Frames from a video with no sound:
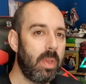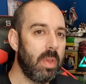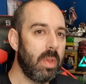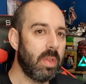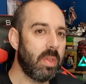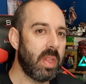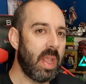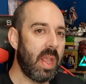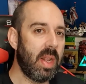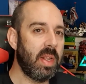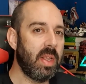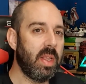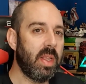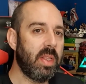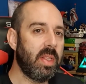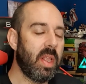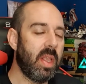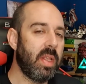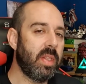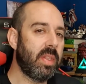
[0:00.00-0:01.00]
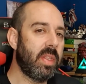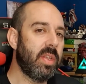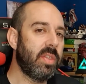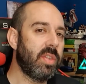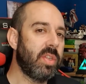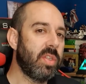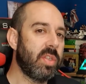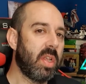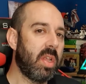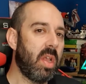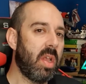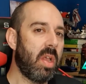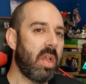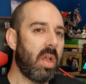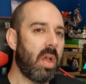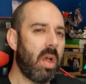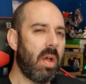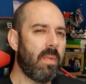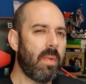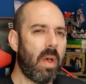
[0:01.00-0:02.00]
Now, this is
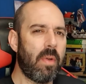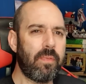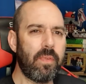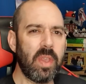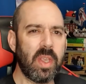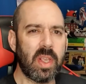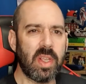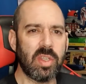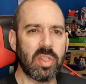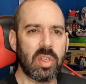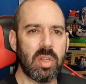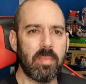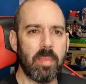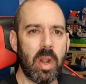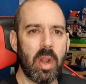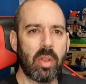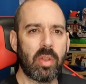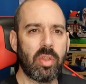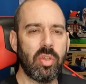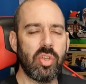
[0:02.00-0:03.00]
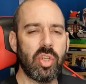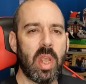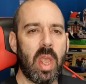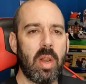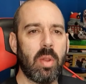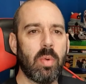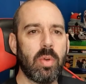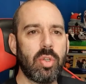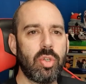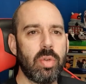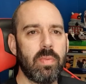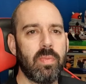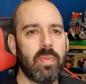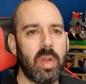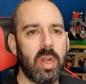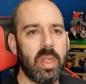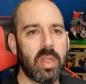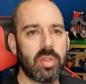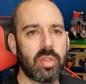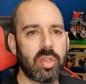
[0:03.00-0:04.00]
I think it's an American channel. I shouldn't
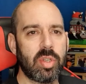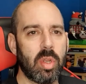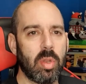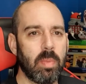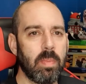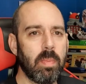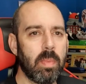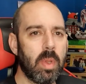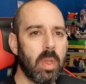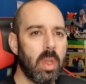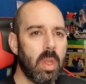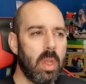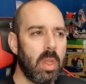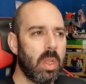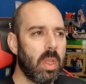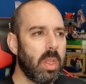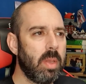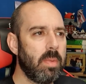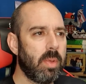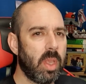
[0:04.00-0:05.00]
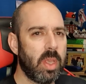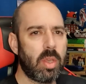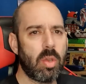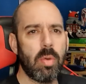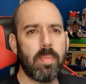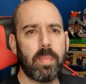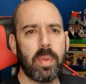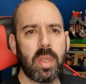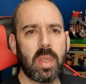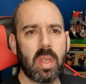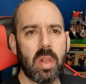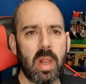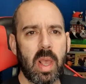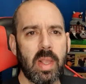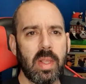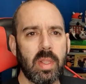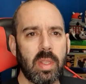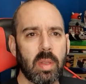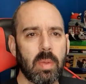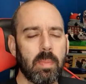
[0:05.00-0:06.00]
really assume. He could be
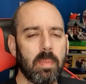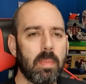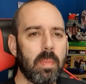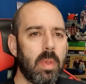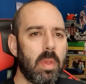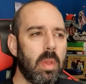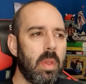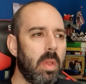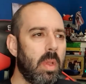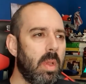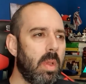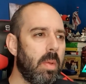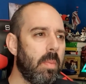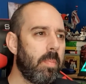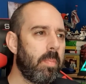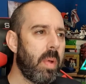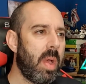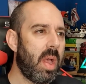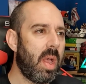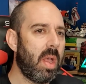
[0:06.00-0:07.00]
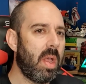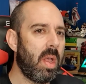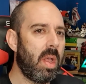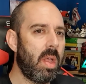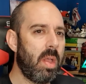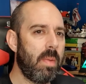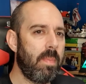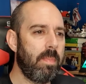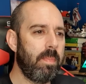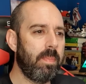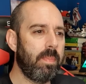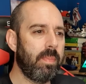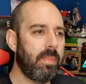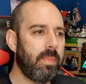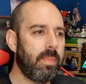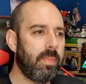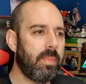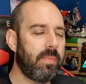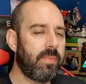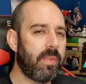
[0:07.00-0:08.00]
Canadian. But
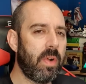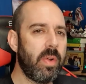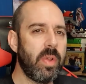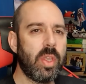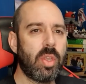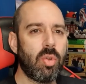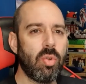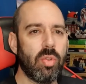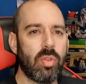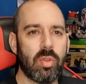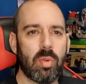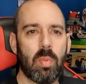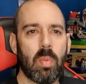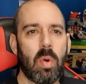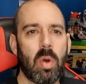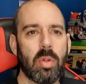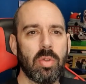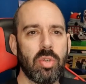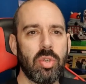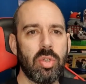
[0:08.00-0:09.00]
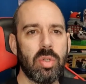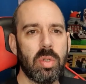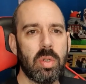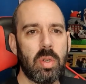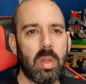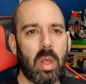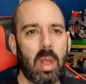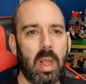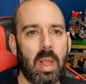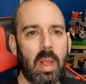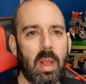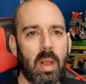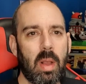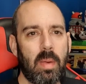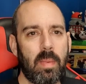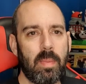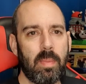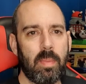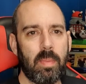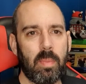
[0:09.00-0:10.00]
very good to watch. Like,
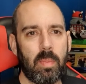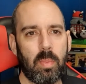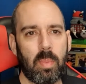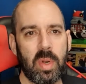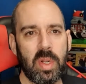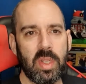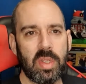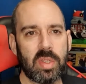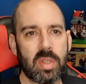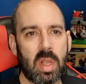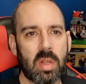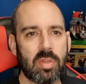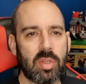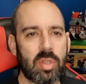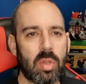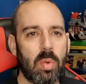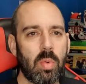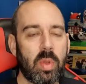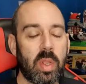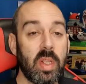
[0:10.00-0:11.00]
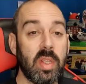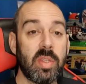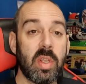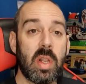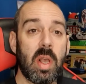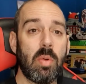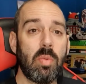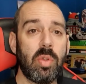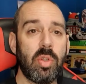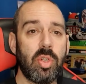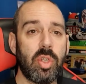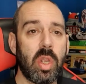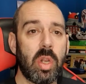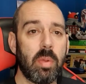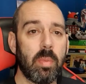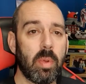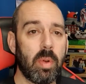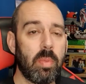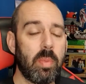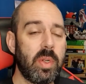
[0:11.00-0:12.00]
when he starts talking, he's an older
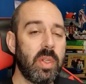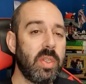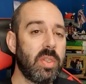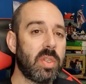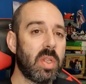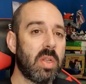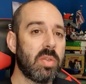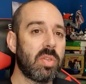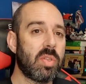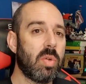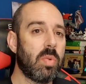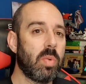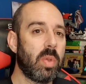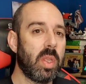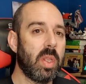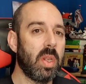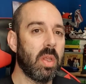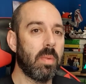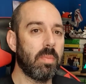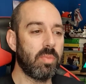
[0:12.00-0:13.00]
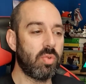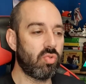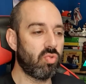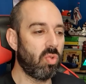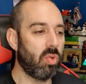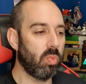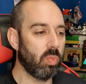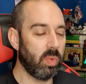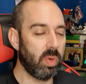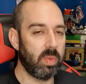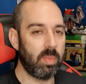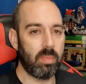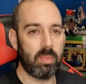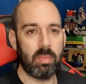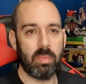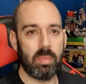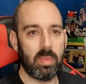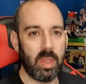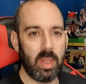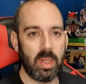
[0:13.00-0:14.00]
gentleman. And when he starts talking, I'm drawn
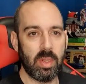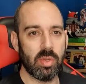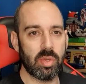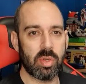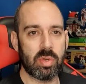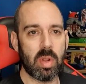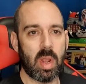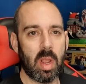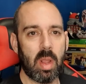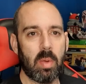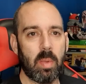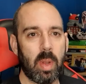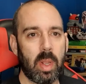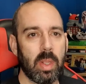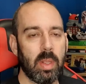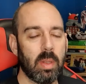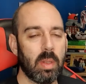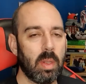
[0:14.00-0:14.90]
in straight away.